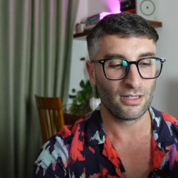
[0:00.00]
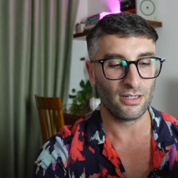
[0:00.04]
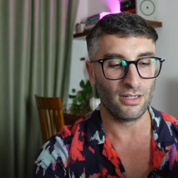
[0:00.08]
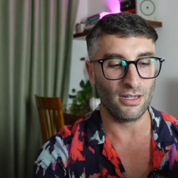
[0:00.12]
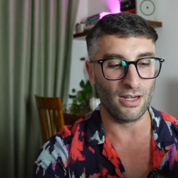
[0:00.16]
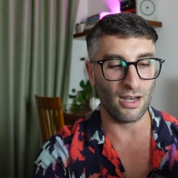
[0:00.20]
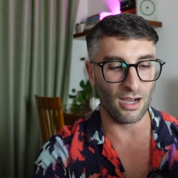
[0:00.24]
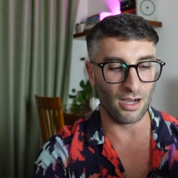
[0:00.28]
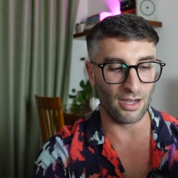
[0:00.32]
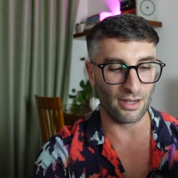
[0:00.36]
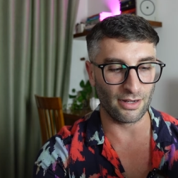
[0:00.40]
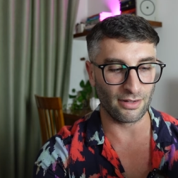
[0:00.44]

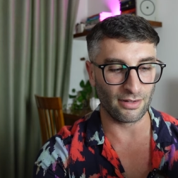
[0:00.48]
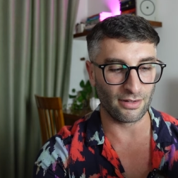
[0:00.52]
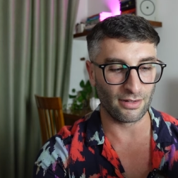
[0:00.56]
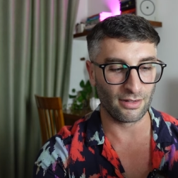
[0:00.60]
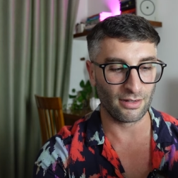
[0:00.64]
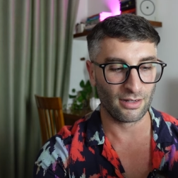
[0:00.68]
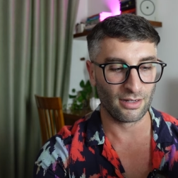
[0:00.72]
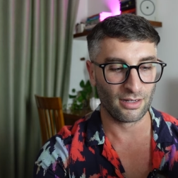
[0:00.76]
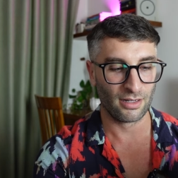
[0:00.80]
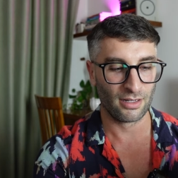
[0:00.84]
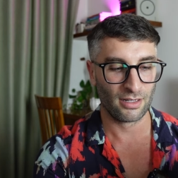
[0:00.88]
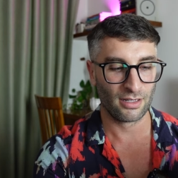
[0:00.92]
Lun,
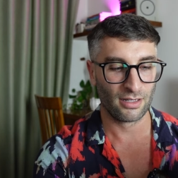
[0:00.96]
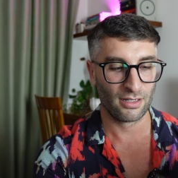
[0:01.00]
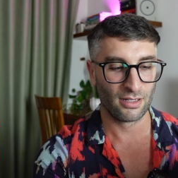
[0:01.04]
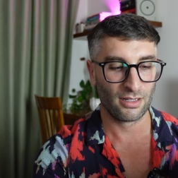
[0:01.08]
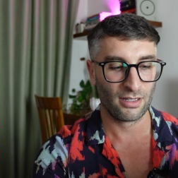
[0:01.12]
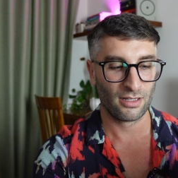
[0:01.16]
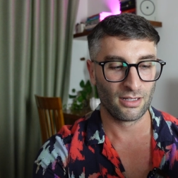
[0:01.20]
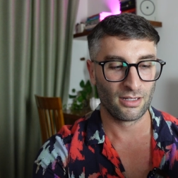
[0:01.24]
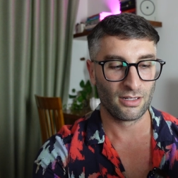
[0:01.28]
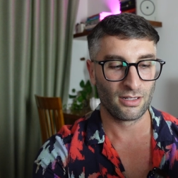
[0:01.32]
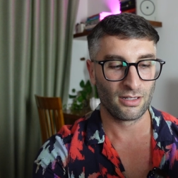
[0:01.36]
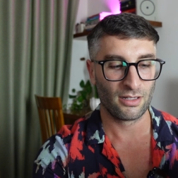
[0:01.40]

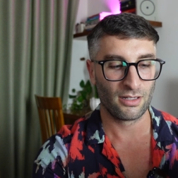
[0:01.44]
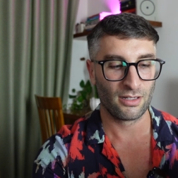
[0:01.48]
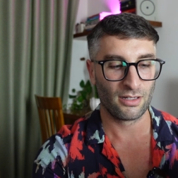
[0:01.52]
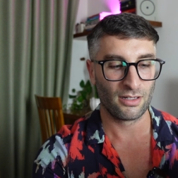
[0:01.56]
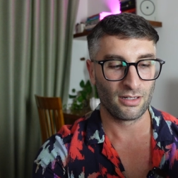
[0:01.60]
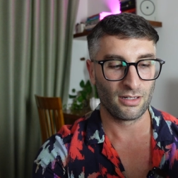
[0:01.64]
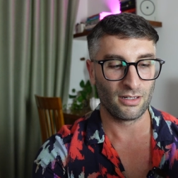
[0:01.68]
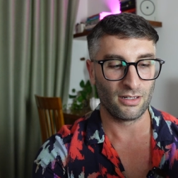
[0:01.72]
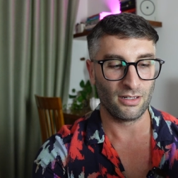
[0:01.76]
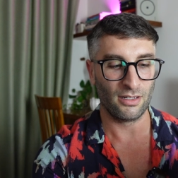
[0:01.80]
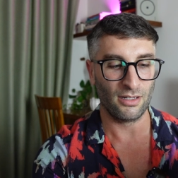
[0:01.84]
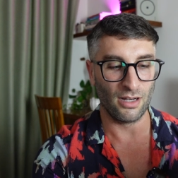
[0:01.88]

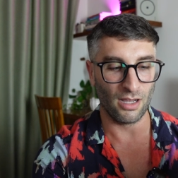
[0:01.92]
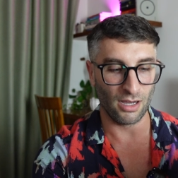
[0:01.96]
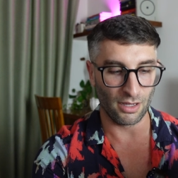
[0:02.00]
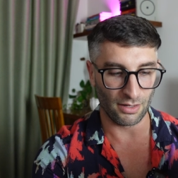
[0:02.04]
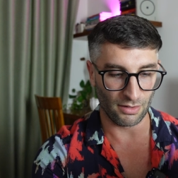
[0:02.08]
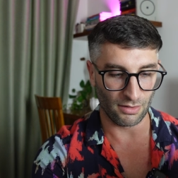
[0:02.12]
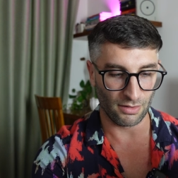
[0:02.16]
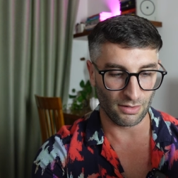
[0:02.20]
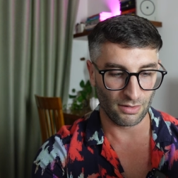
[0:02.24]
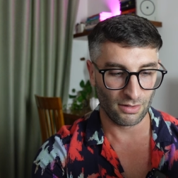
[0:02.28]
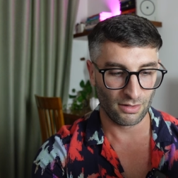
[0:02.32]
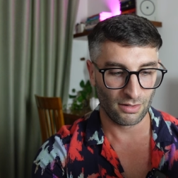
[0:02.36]

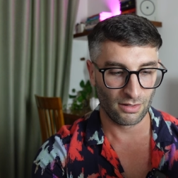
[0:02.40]
lun,